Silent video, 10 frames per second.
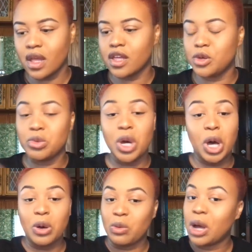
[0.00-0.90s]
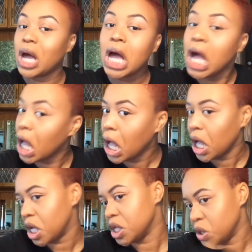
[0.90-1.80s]
You go
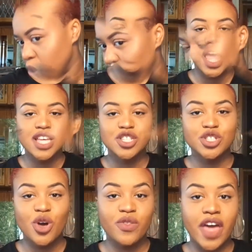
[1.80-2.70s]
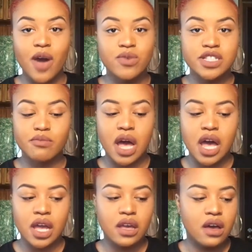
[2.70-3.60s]
a little overboard. So that was
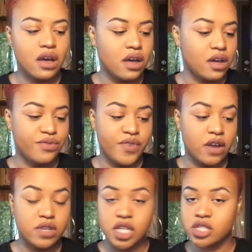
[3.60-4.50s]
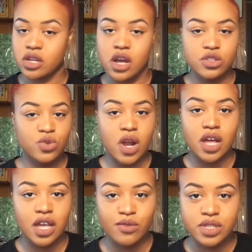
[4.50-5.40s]
my foundation contour
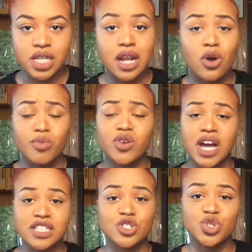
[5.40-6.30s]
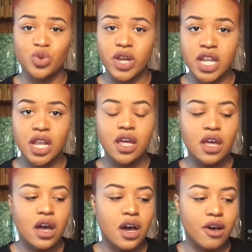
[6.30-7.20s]
highlight routine. I hope you guys enjoyed it.
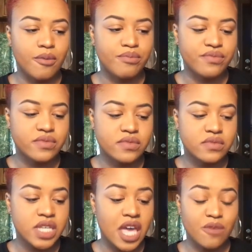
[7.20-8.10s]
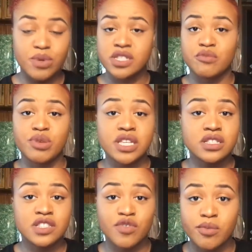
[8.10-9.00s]
Take bits and
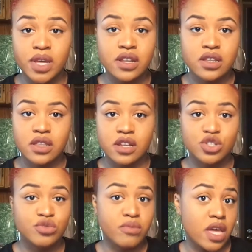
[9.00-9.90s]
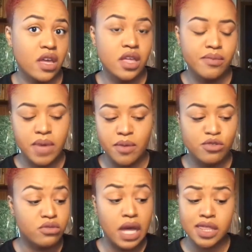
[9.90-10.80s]
pieces from it that you made. Maybe
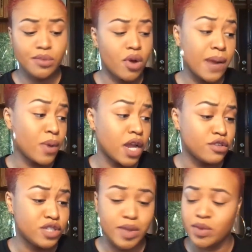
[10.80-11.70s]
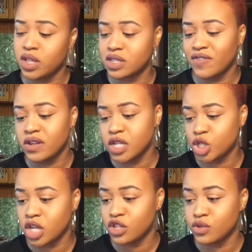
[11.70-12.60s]
you like the primer I use. Maybe you like the
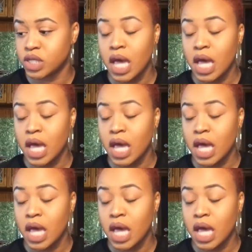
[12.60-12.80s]
foundation I use.